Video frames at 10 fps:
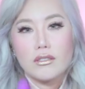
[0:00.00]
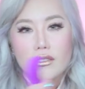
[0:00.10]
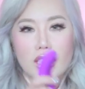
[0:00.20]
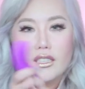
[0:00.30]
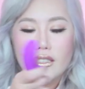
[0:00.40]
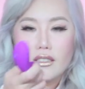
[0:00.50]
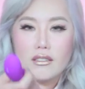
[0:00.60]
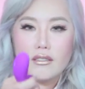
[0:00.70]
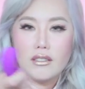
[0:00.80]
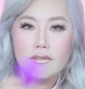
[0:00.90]
And
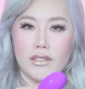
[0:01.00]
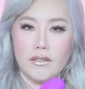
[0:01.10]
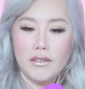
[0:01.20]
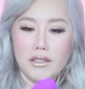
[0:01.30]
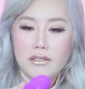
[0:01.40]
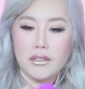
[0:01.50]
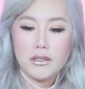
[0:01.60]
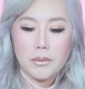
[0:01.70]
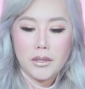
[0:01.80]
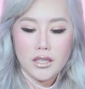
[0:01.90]
if the
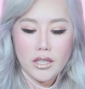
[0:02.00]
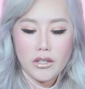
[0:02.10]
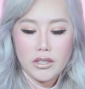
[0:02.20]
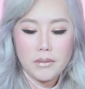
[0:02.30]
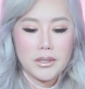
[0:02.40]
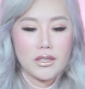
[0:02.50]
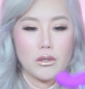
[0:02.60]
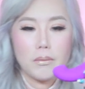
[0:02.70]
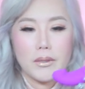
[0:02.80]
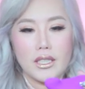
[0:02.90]
security person
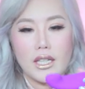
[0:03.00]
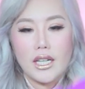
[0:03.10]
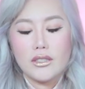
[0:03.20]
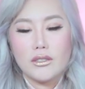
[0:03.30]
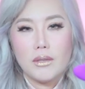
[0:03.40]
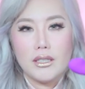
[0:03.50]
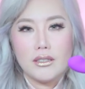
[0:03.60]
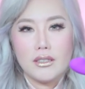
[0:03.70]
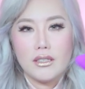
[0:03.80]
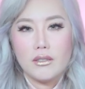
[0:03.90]
open it and ask you what
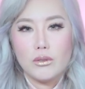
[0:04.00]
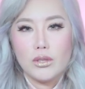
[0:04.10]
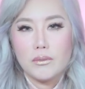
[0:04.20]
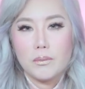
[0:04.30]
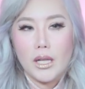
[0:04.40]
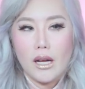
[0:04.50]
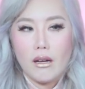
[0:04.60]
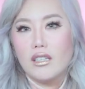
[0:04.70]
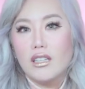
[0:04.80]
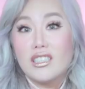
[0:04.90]
is it, then you just be like,
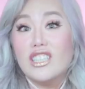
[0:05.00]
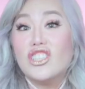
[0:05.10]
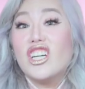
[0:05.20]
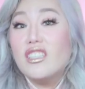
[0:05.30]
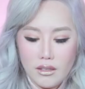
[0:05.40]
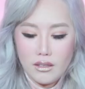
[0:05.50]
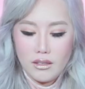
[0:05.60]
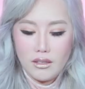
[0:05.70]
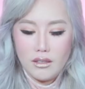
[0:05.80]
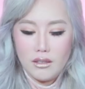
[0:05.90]
keychain,
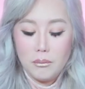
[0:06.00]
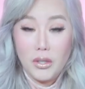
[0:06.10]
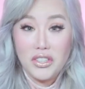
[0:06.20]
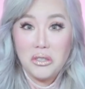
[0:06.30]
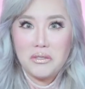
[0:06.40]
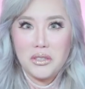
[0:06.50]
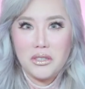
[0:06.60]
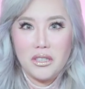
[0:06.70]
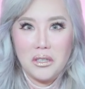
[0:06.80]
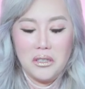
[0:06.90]
model of a
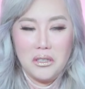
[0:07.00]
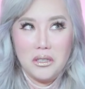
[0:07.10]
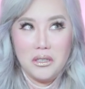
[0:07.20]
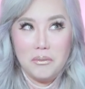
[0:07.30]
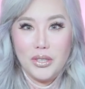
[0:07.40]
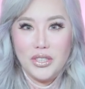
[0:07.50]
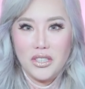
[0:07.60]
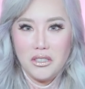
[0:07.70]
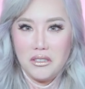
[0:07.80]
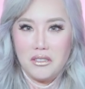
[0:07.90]
brinjal.